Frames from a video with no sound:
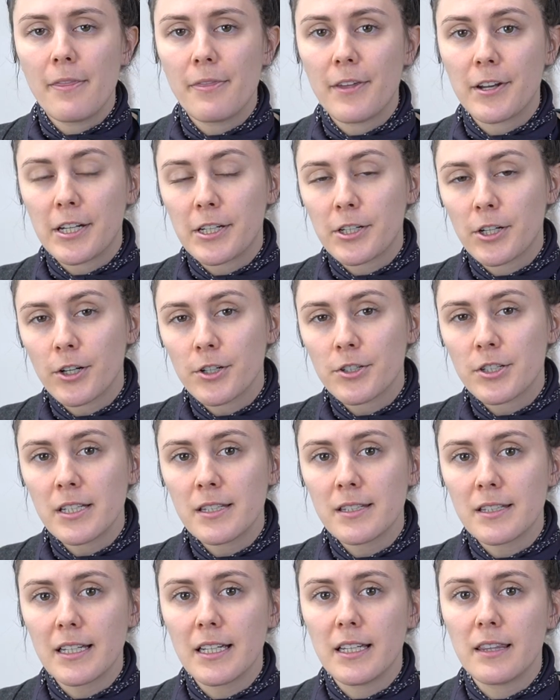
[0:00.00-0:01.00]
The
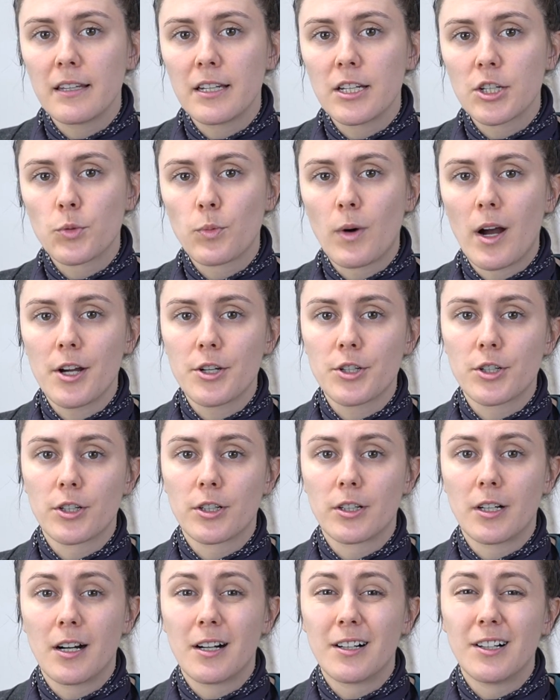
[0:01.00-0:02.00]
detergents in the dishwasher
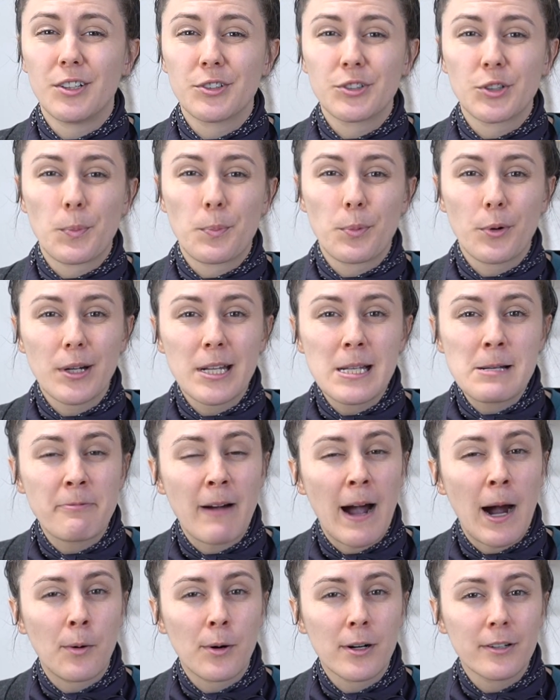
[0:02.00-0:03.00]
are also pretty
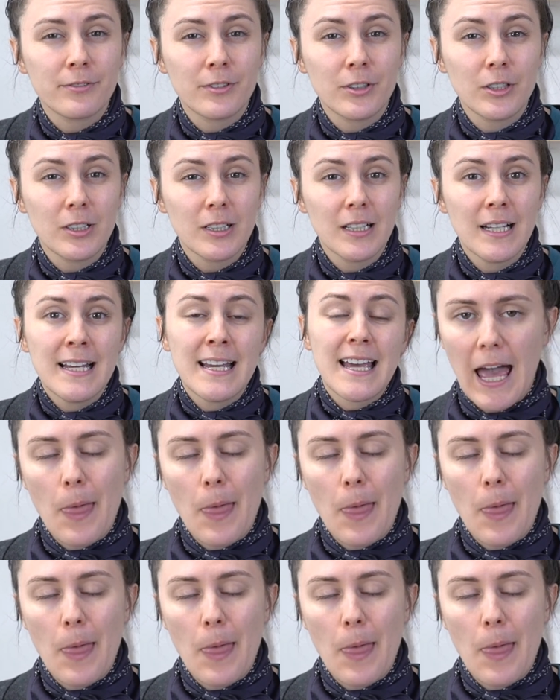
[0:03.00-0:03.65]
powerful